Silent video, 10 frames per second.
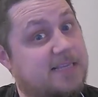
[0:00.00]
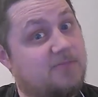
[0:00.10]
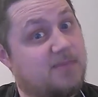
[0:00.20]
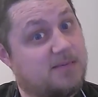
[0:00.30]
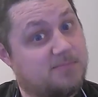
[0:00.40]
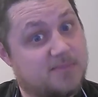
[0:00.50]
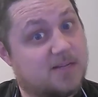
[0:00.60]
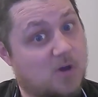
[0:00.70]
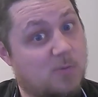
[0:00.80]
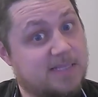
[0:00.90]
me a
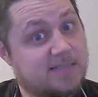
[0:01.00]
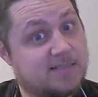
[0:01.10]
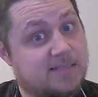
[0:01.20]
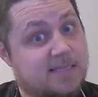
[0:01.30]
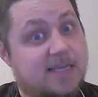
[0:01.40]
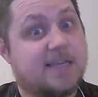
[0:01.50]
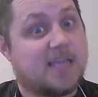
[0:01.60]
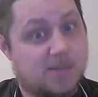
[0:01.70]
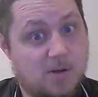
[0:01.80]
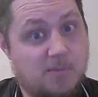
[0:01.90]
comment?
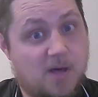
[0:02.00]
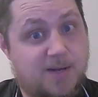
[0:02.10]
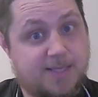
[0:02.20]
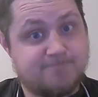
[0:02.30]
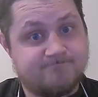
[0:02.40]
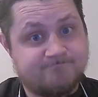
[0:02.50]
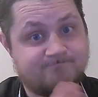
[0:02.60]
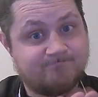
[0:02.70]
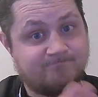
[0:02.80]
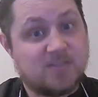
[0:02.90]
Come on, Barney.
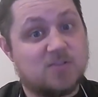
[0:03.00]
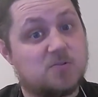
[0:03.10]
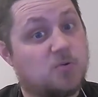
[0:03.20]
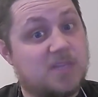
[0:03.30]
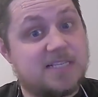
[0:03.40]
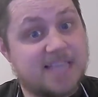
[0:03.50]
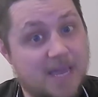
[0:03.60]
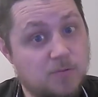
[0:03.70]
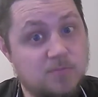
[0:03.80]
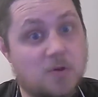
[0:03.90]
Sort this
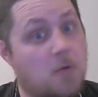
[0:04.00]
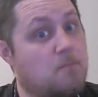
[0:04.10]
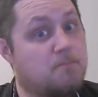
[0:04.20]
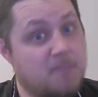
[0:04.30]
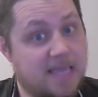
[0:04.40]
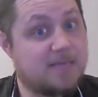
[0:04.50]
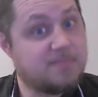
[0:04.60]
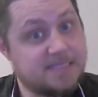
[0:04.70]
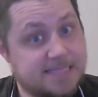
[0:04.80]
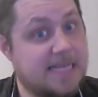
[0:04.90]
out. Don't make
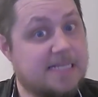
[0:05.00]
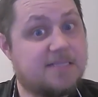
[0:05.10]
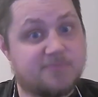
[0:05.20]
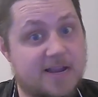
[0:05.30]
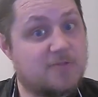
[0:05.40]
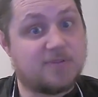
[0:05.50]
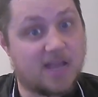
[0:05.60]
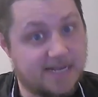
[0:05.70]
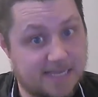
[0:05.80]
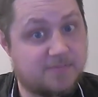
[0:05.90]
me send round
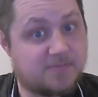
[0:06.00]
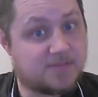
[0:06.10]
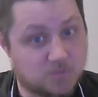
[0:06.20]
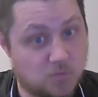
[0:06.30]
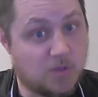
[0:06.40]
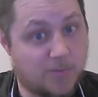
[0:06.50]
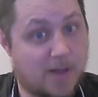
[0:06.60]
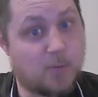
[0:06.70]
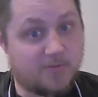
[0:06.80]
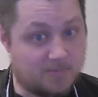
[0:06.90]
Nynaeve to sort you
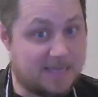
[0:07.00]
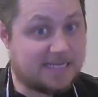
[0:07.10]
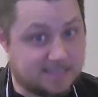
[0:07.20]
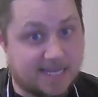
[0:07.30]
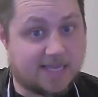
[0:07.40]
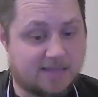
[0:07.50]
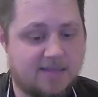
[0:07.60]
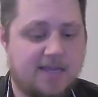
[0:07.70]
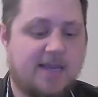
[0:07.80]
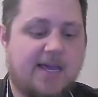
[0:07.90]
out with a big stick.
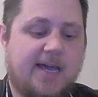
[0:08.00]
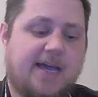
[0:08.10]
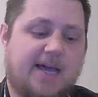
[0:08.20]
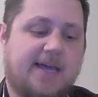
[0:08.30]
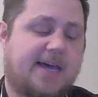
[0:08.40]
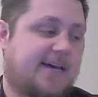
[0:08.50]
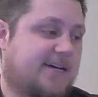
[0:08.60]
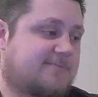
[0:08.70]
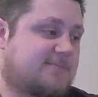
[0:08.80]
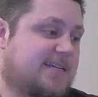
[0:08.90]

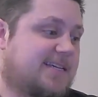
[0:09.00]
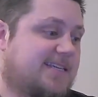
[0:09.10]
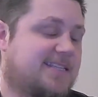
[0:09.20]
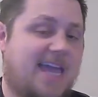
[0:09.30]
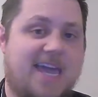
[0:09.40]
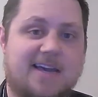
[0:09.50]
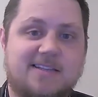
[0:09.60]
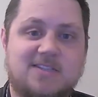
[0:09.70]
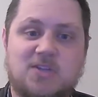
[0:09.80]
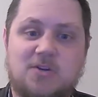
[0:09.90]
Yeah,
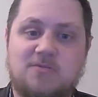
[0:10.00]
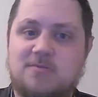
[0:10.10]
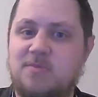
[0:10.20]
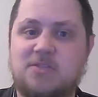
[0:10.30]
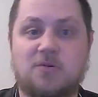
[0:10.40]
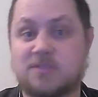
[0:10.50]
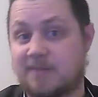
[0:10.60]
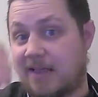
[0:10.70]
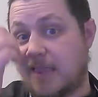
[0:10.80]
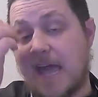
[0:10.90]
so we talked
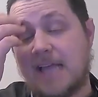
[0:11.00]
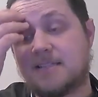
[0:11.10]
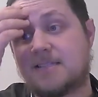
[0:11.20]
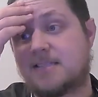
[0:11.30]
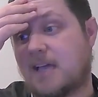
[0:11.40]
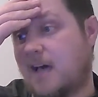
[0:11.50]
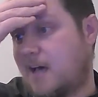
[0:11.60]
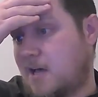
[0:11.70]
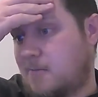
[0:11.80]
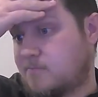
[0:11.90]
about that.
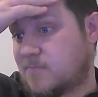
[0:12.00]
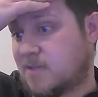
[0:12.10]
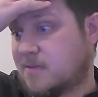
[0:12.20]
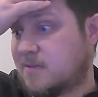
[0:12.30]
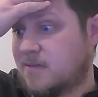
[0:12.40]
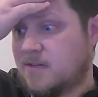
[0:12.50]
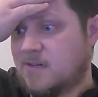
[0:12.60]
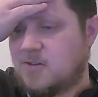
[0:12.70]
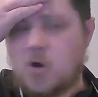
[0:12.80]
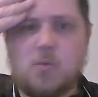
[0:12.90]

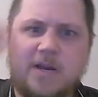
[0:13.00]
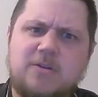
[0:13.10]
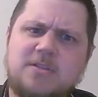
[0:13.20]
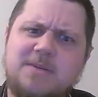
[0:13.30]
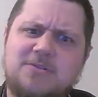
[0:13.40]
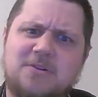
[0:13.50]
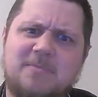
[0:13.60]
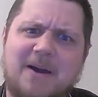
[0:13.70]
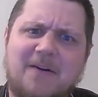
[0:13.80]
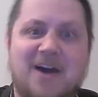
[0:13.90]
God, what else did we talk
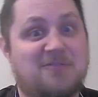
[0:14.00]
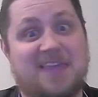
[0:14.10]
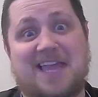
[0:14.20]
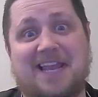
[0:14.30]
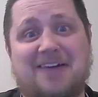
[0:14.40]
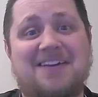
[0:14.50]
about? I forget now.